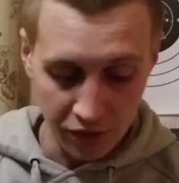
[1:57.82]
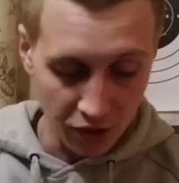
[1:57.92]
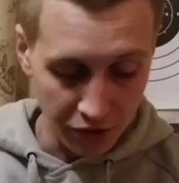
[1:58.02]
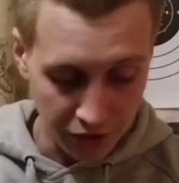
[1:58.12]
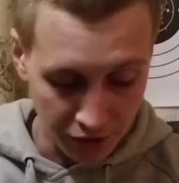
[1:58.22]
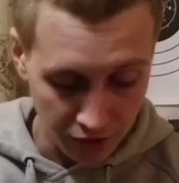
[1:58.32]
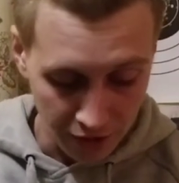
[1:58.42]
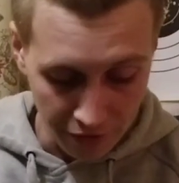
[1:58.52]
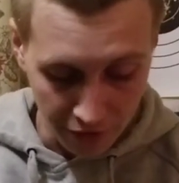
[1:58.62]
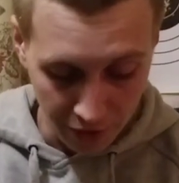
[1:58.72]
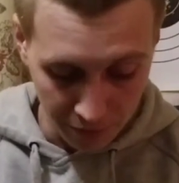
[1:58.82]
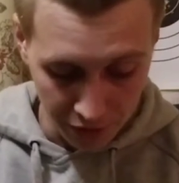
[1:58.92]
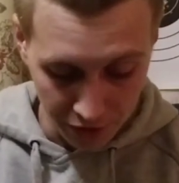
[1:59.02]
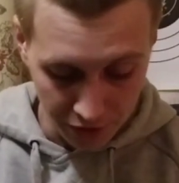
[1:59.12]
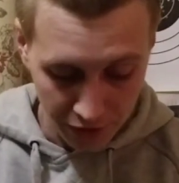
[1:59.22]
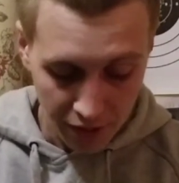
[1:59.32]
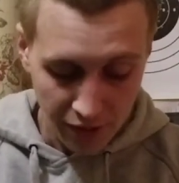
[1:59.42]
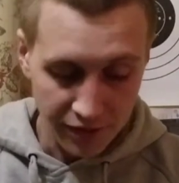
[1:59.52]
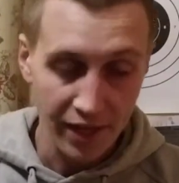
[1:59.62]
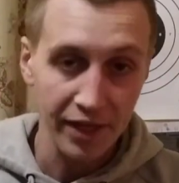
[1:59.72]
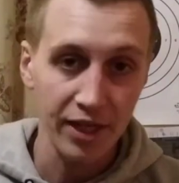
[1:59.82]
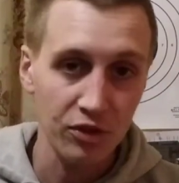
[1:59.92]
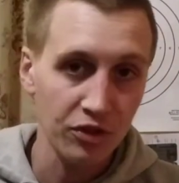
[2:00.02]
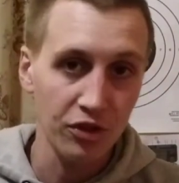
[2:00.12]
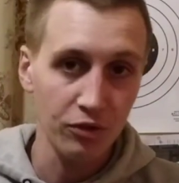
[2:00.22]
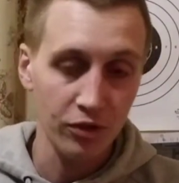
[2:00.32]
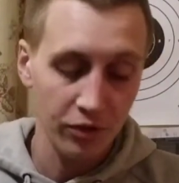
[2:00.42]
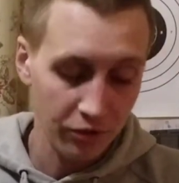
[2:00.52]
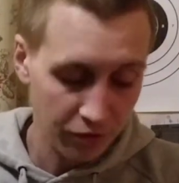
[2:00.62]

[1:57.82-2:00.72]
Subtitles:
it on here, and then I'm gonna take it out to the